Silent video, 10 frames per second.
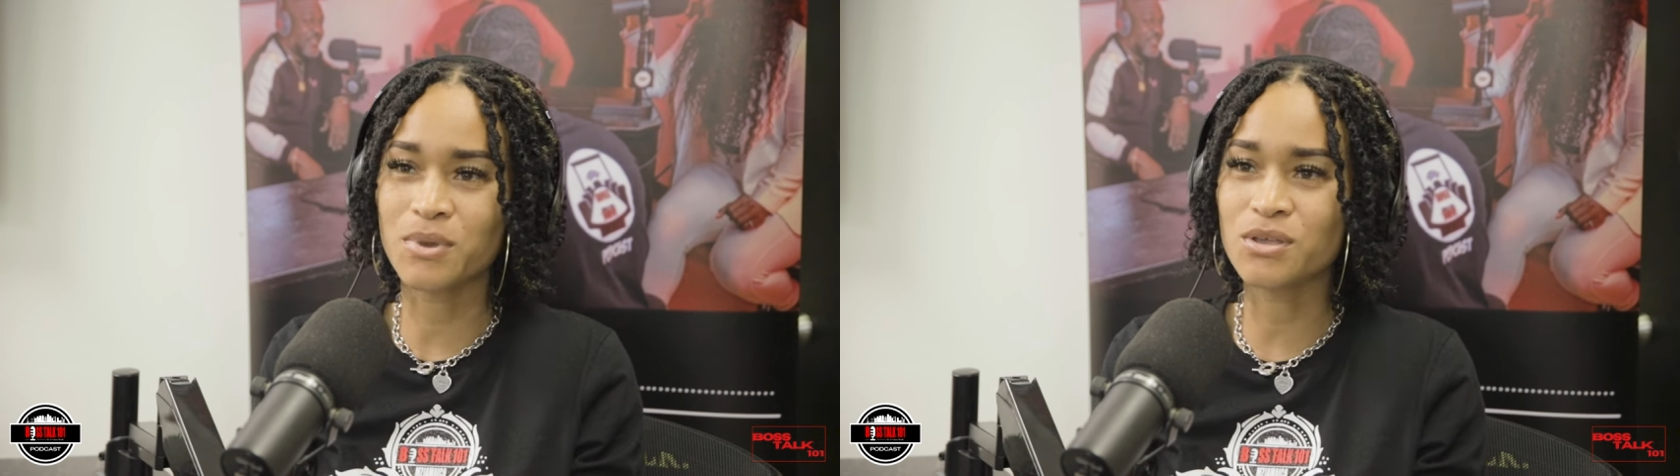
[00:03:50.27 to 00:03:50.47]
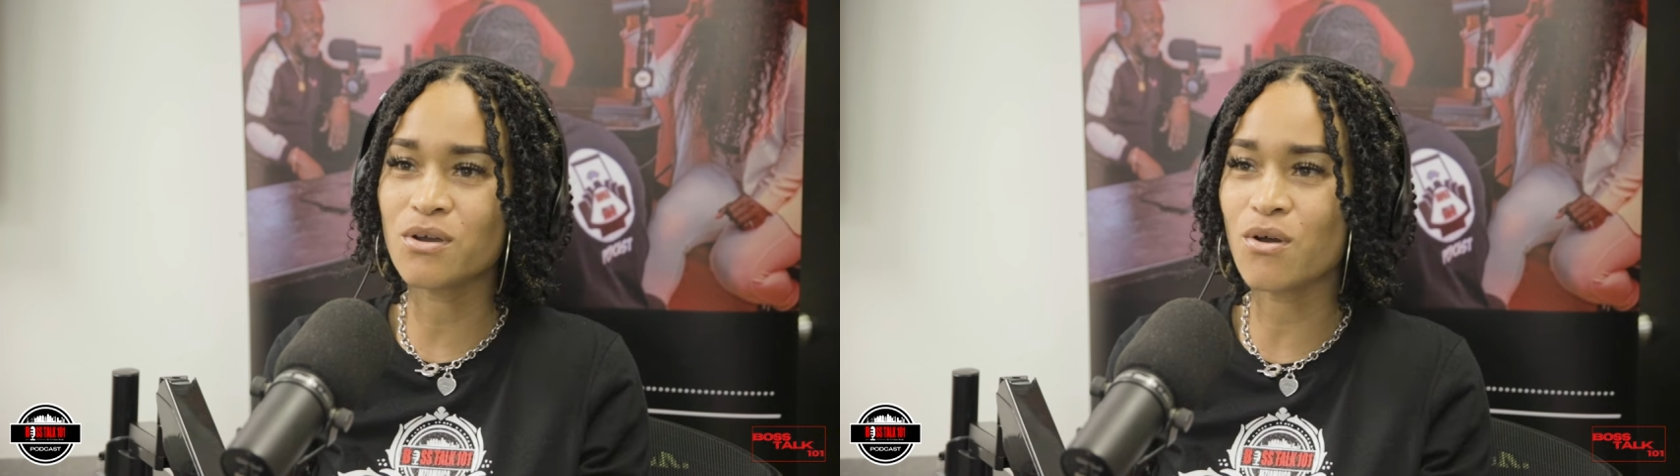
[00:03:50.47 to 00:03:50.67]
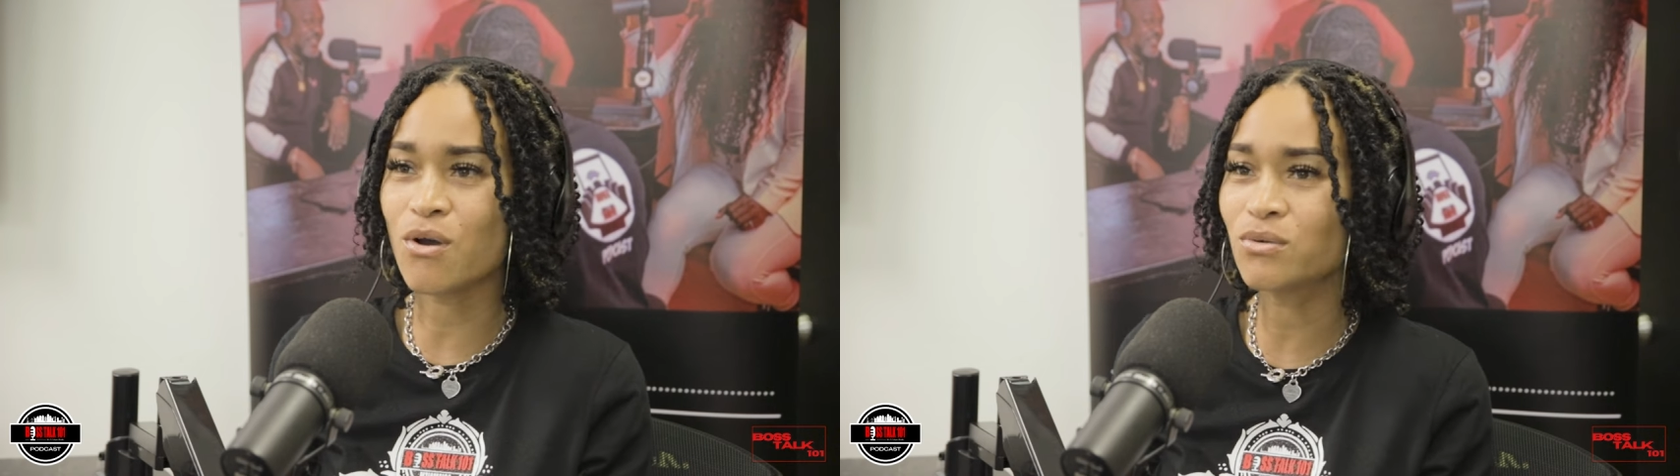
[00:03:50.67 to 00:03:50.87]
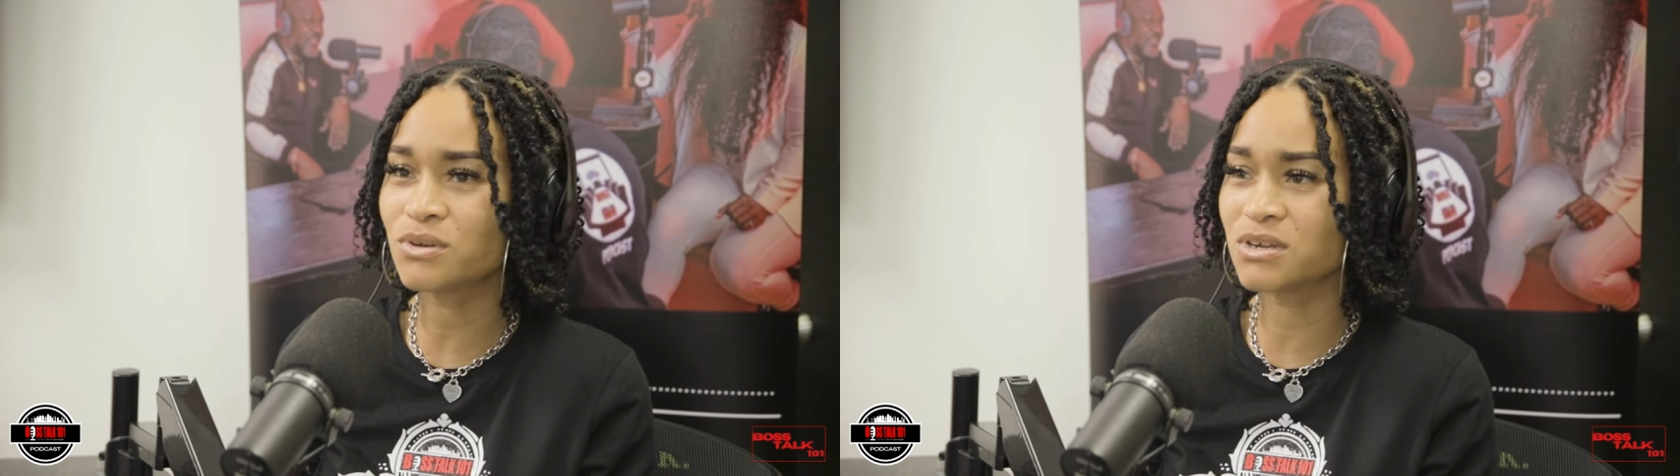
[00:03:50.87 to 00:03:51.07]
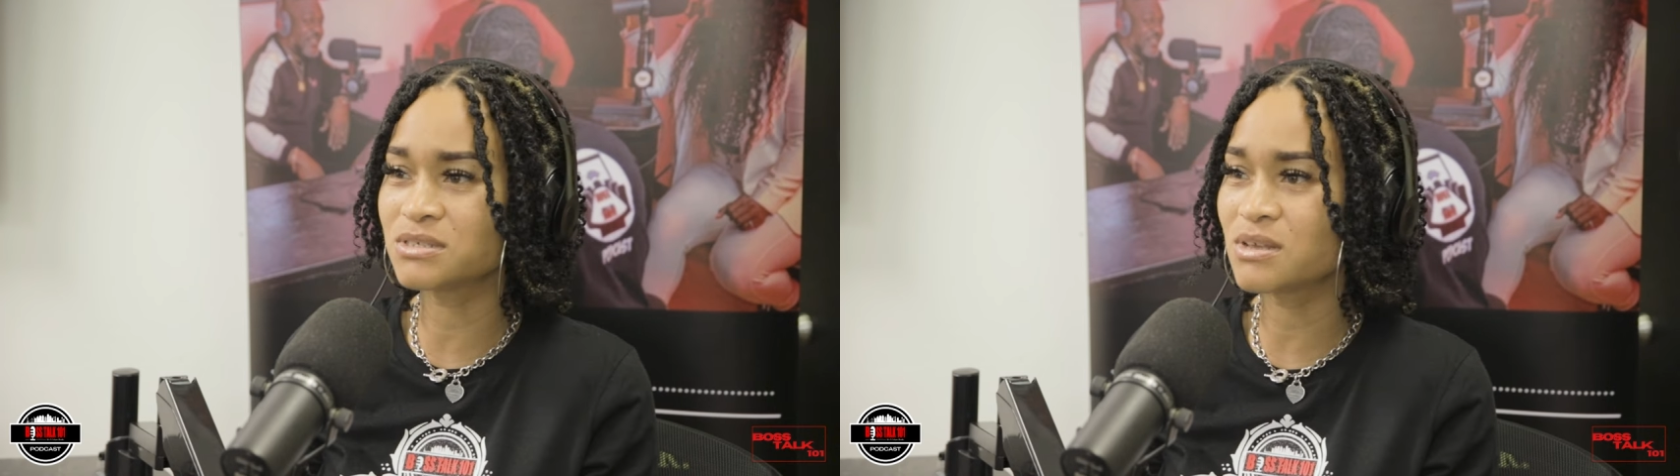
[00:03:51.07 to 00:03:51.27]
but you're
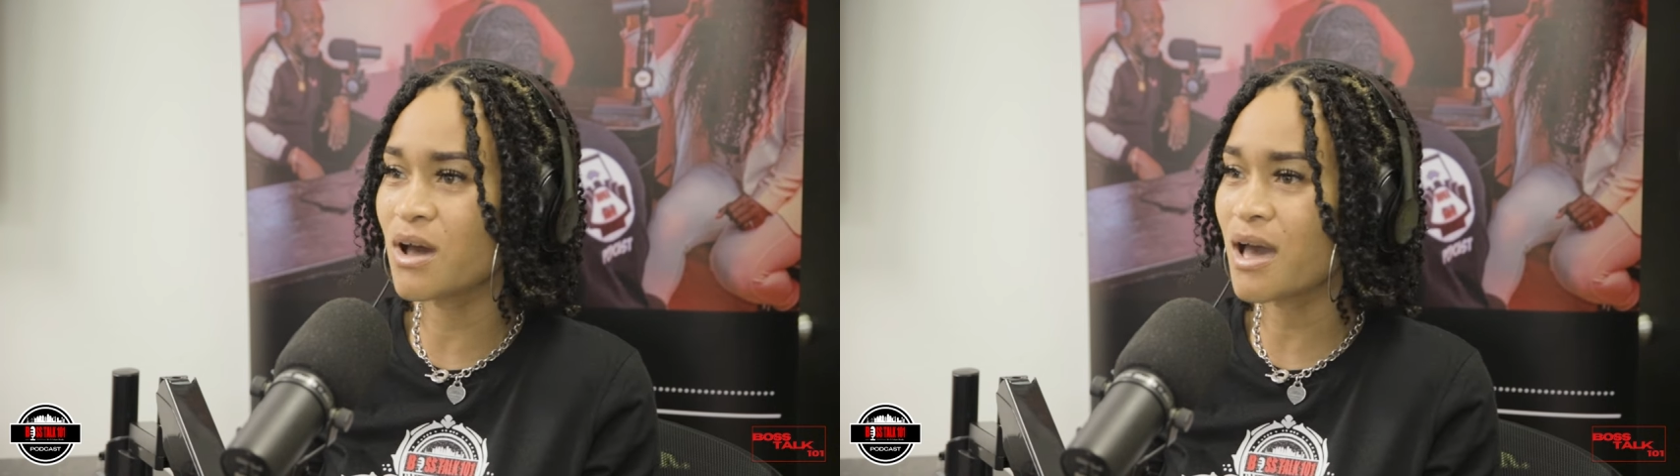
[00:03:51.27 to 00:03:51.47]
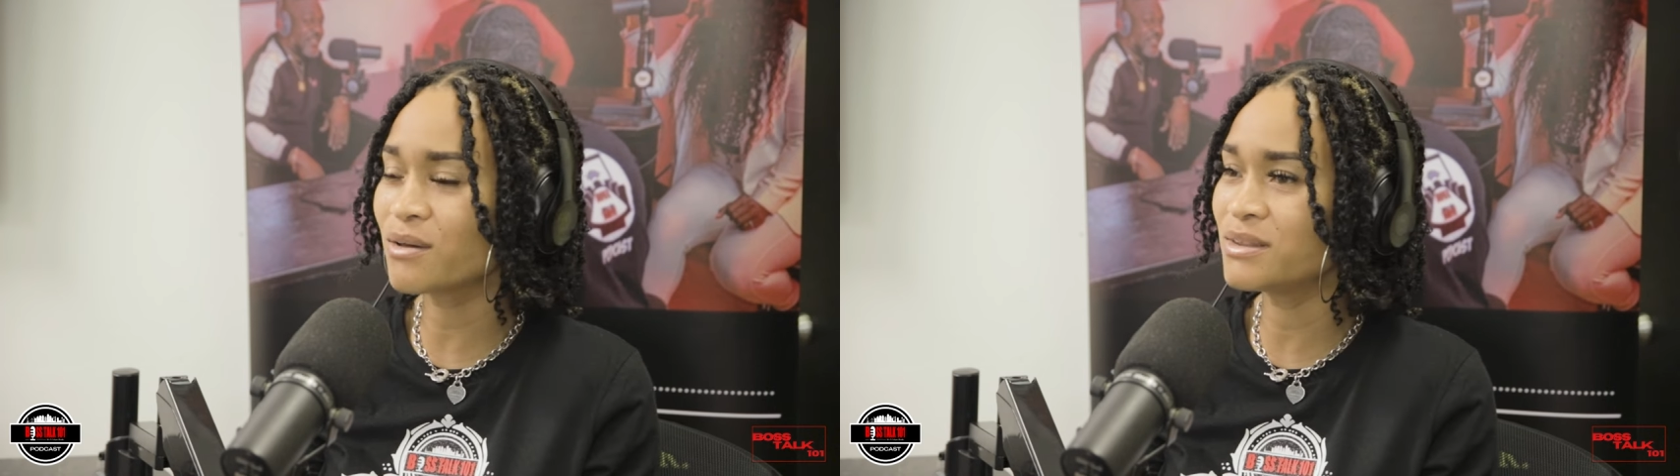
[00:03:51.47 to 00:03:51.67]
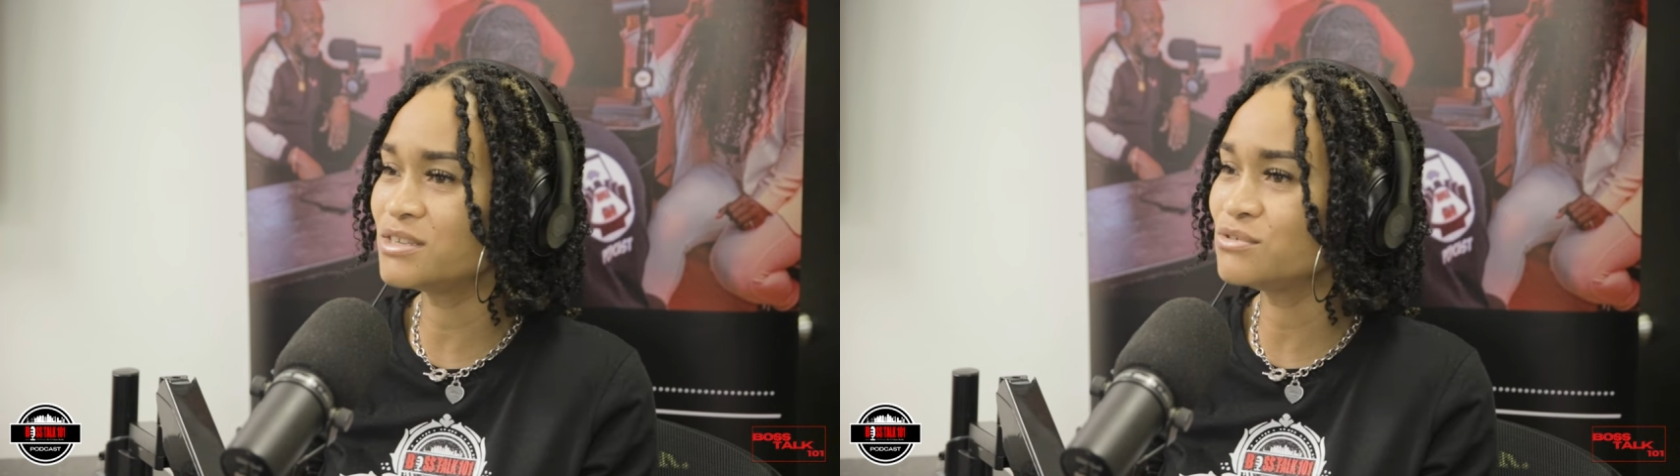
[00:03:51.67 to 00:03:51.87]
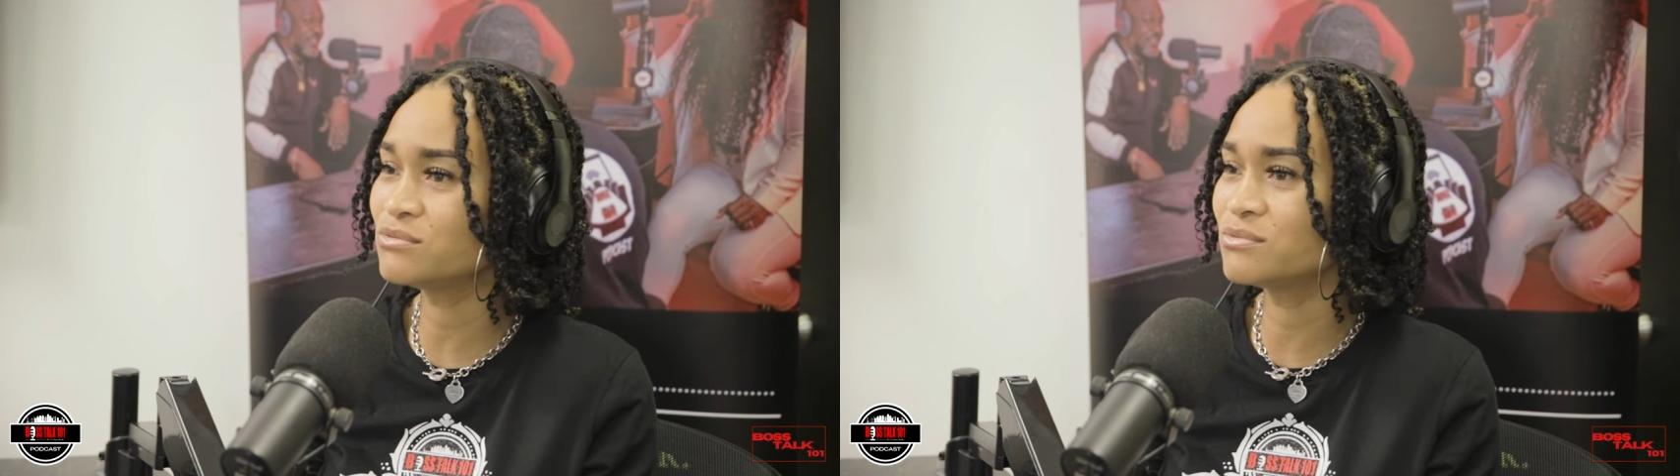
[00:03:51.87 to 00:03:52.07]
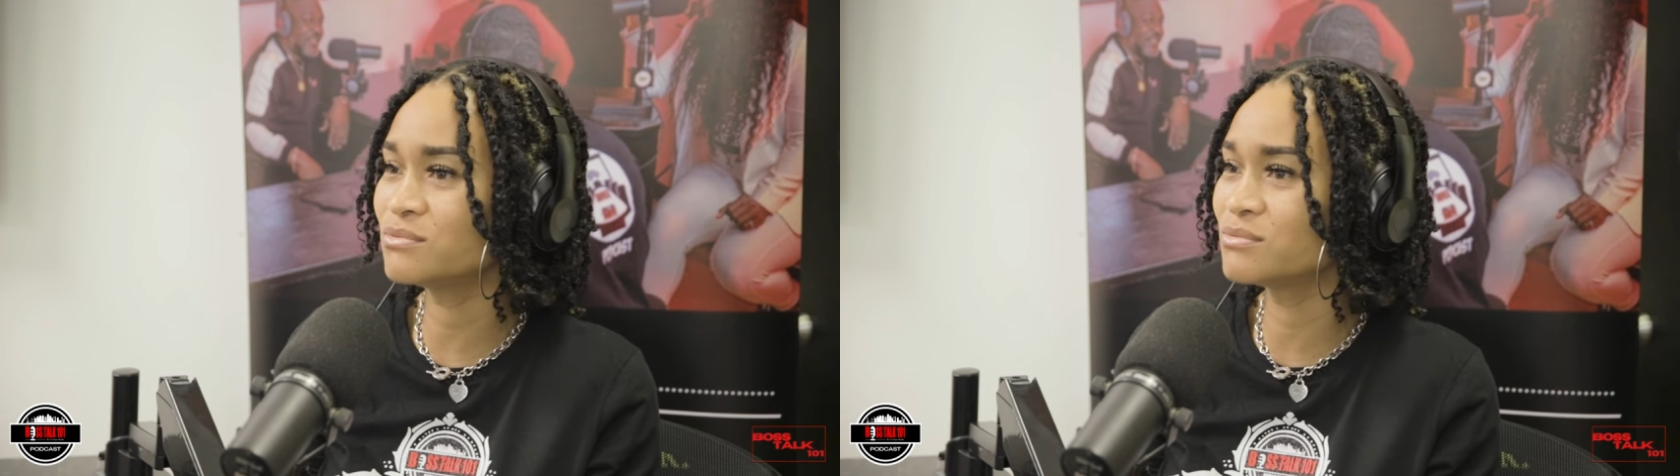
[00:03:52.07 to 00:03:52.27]
older. So how did you?